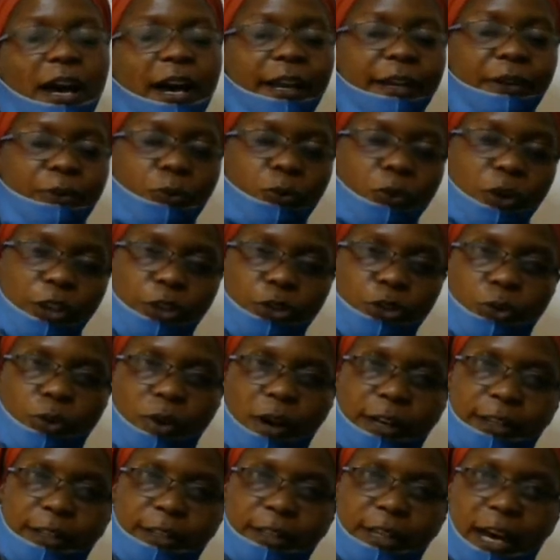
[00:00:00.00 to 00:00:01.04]
and when you
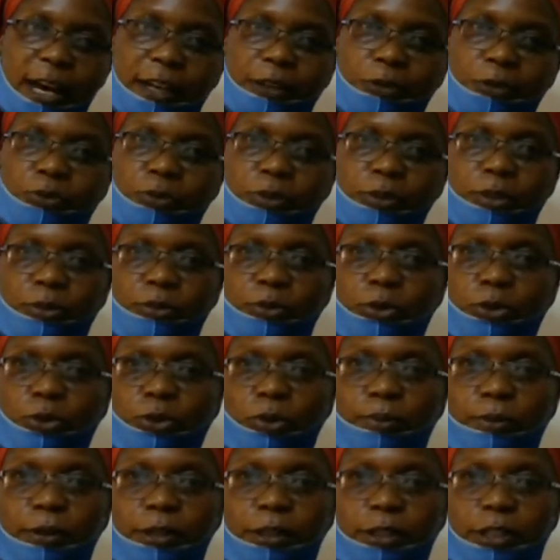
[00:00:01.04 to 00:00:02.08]
are done with the
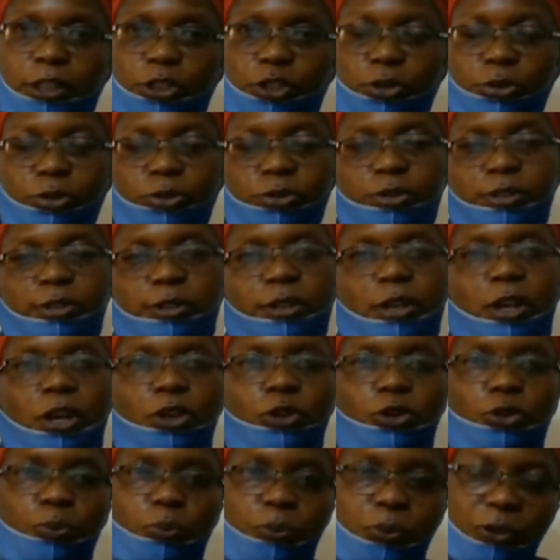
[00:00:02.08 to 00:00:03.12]
recommendations,
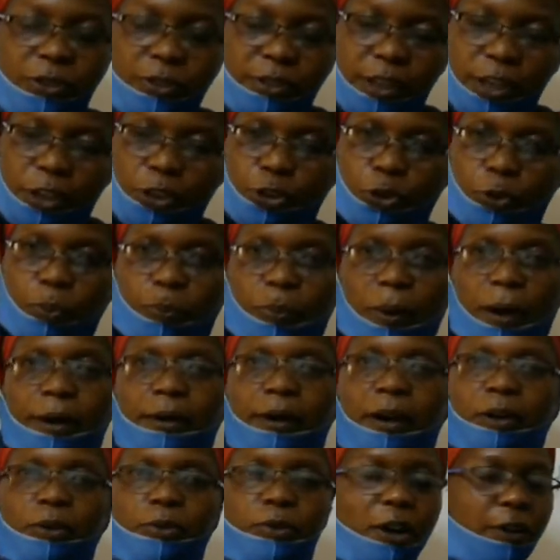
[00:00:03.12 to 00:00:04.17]
you present your
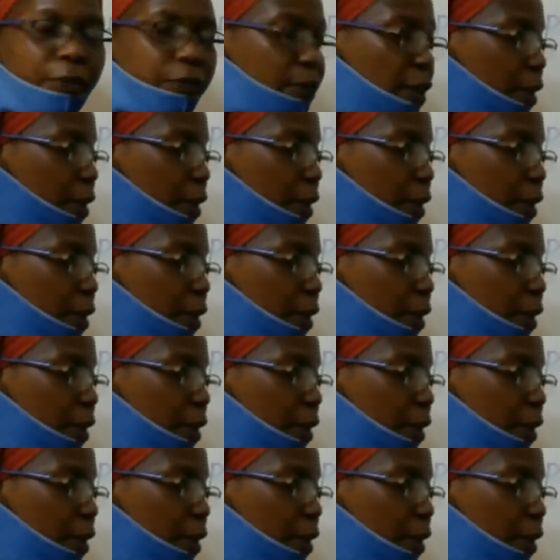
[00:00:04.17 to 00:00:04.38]
paragraph